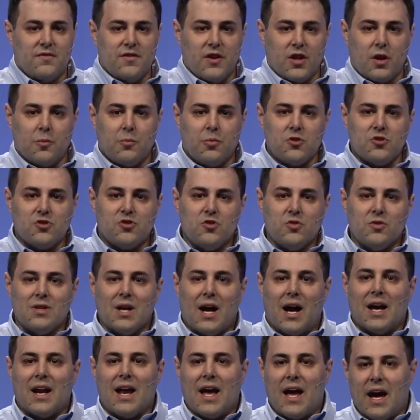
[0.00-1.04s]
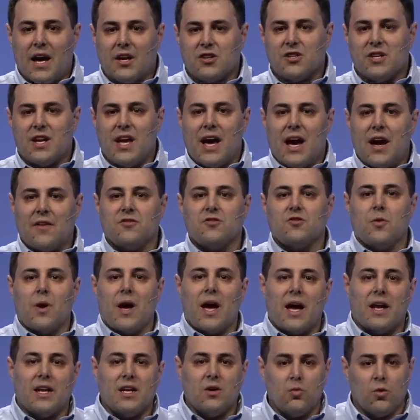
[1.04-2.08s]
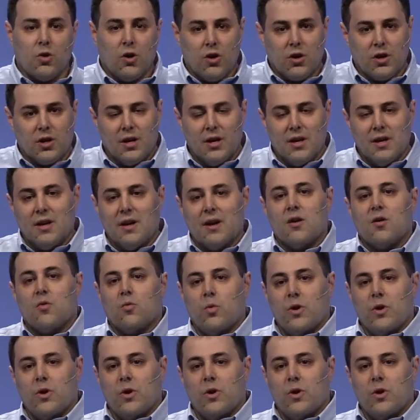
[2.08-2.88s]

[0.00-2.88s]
Developers do not actually have to do any work.